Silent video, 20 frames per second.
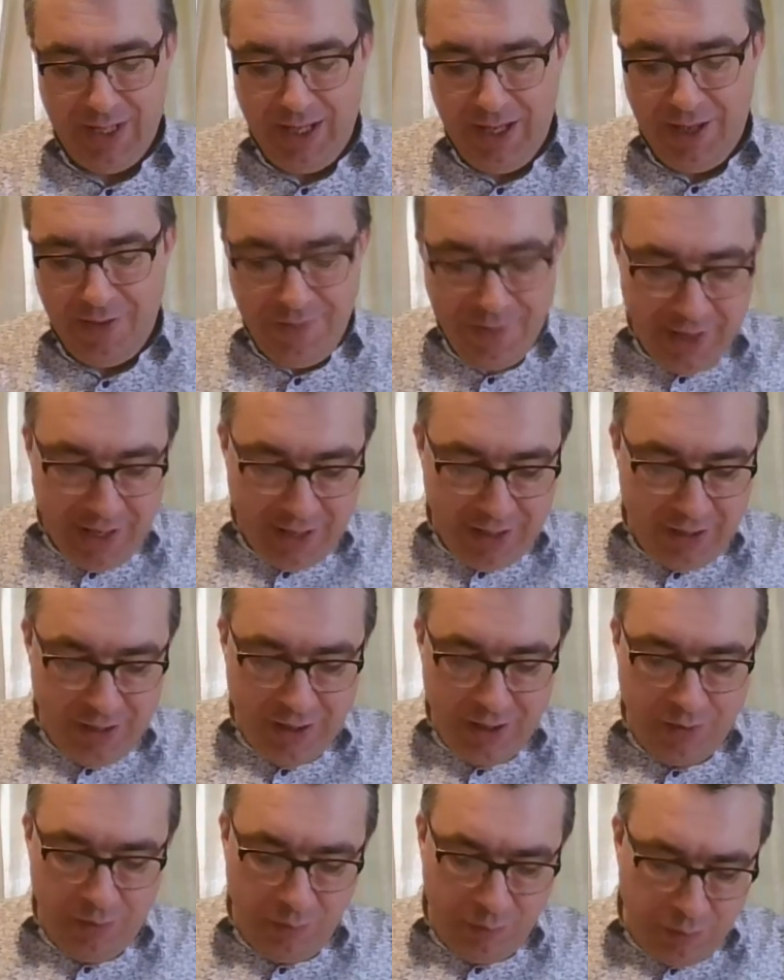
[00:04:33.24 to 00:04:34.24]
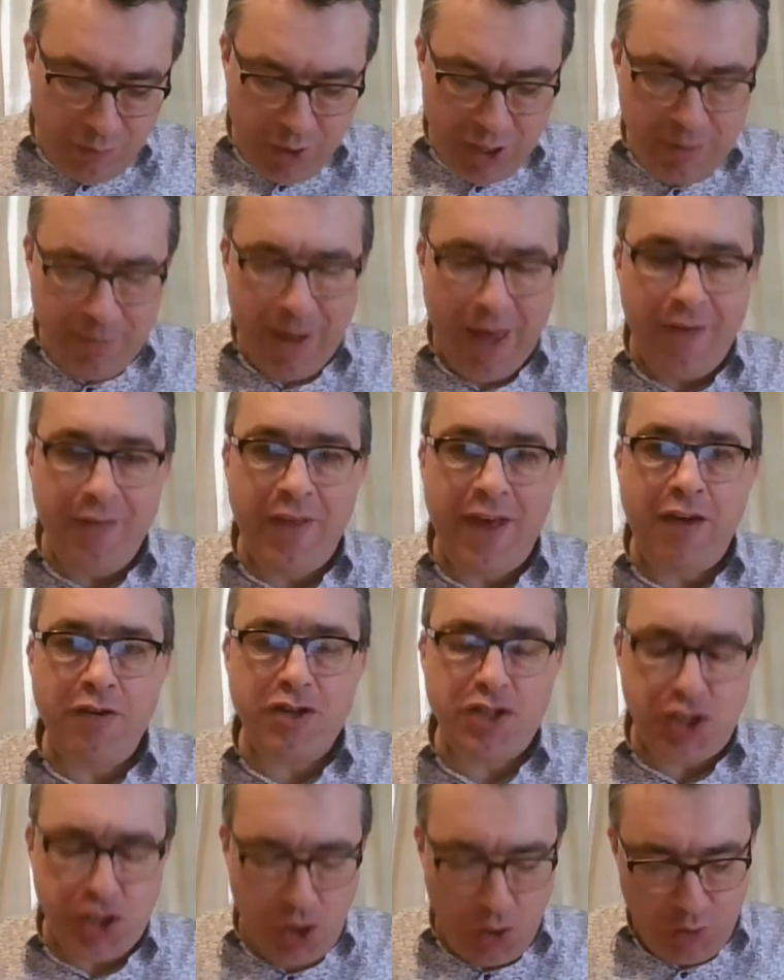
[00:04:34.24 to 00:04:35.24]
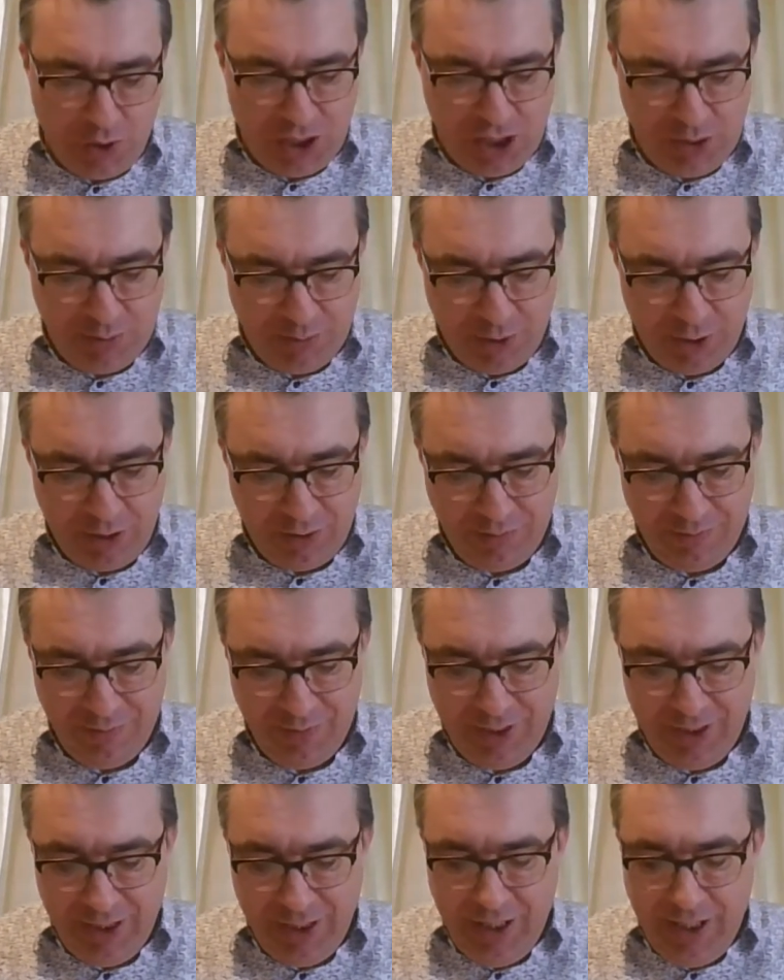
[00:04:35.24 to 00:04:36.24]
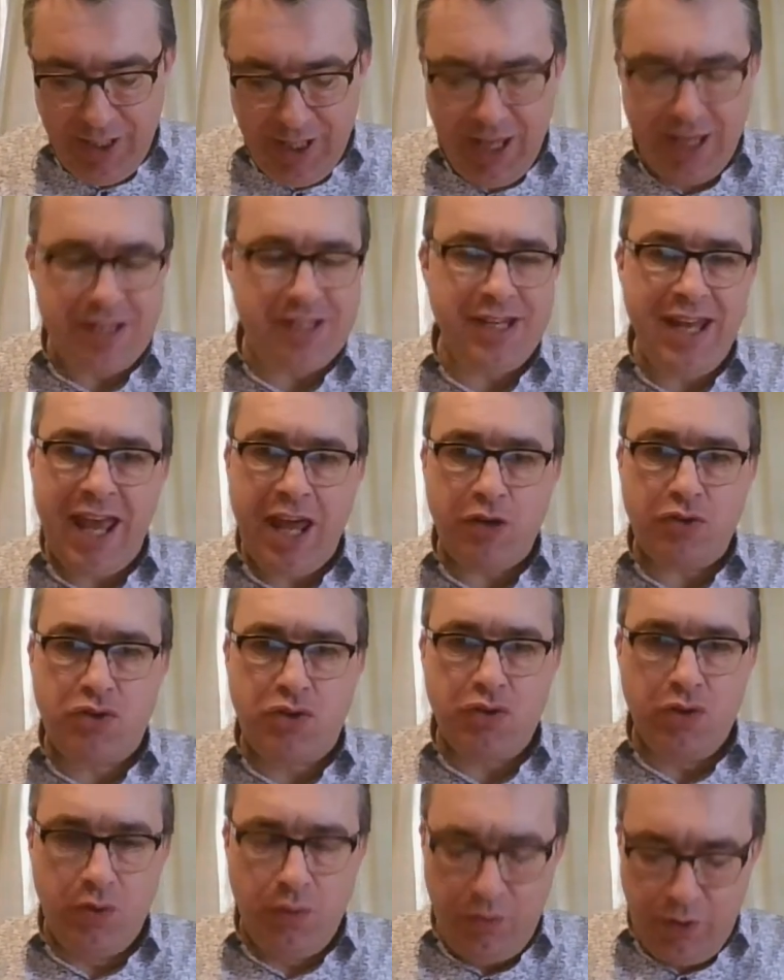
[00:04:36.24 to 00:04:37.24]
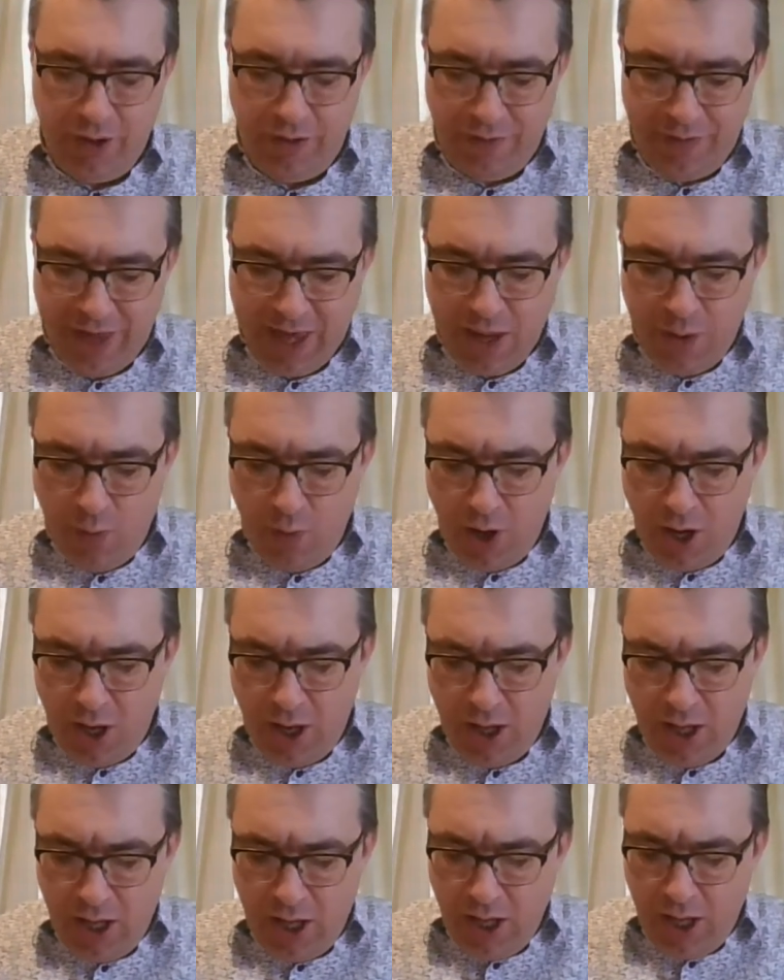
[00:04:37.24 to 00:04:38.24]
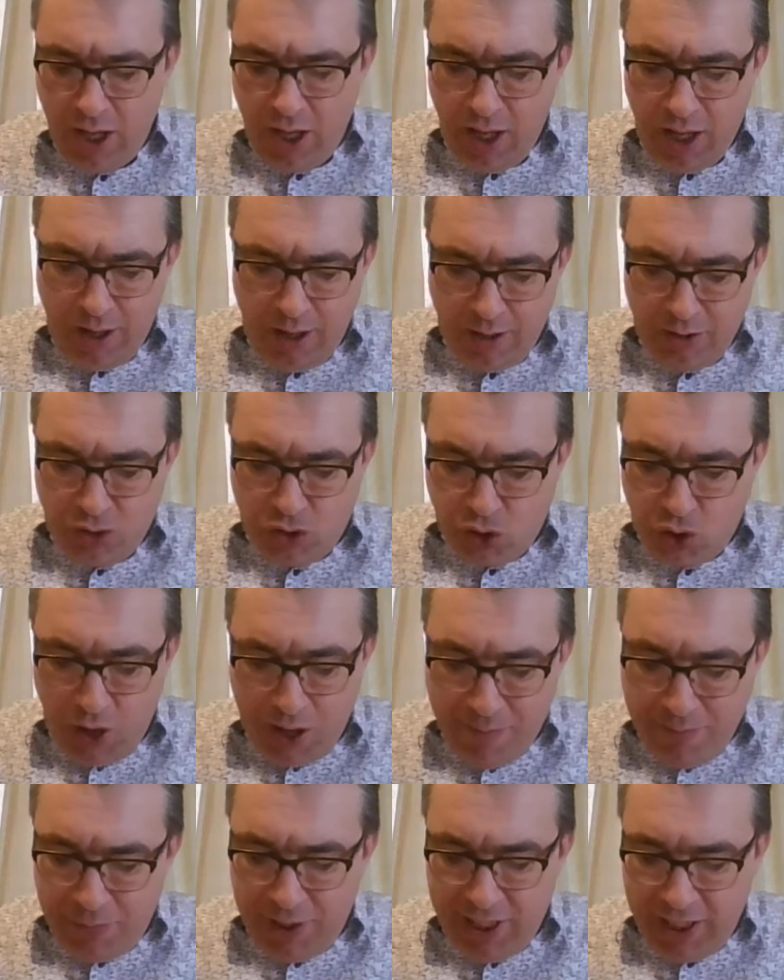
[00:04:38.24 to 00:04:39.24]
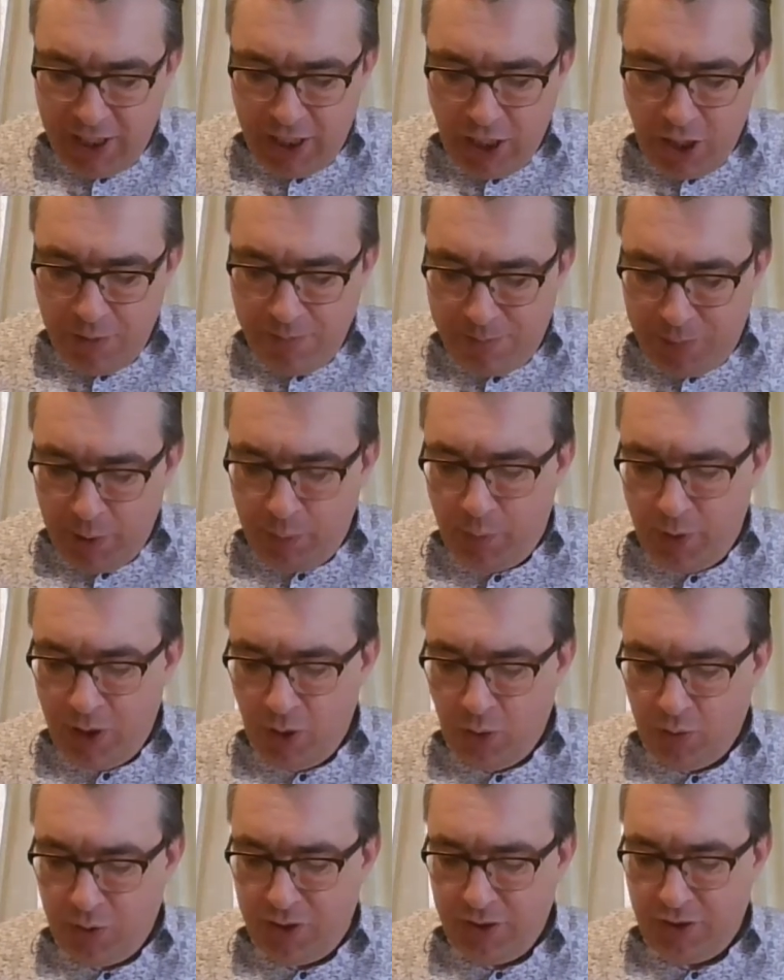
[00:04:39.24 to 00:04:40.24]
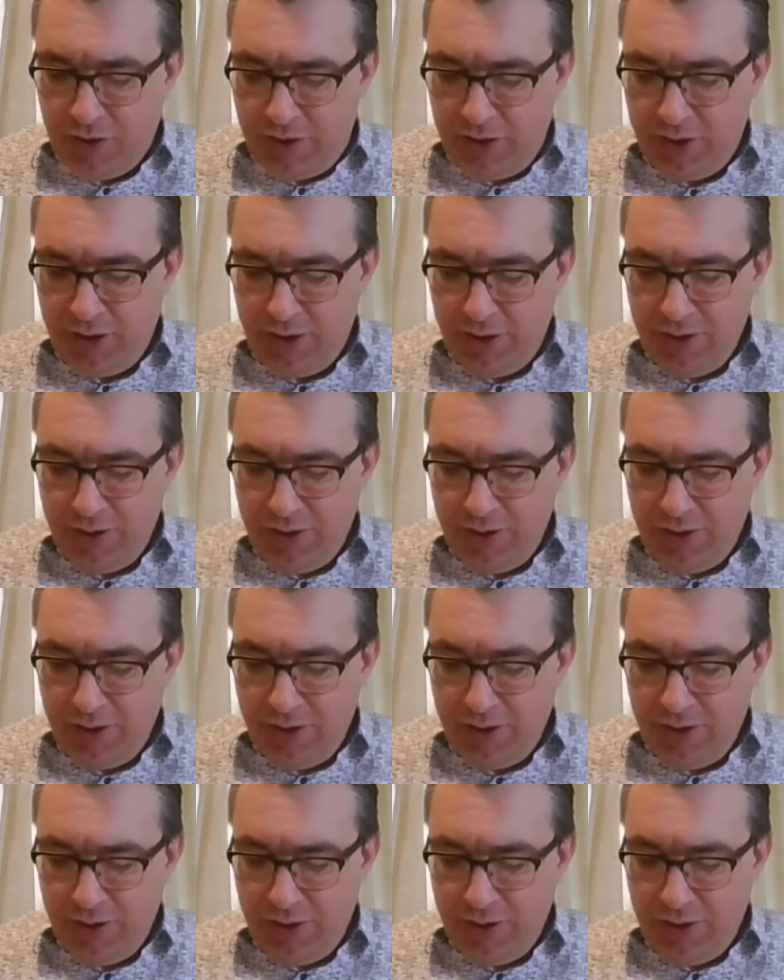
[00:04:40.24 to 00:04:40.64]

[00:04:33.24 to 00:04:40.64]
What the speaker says: And then what about their astonishment? It's natural that they were trembling and bewildered.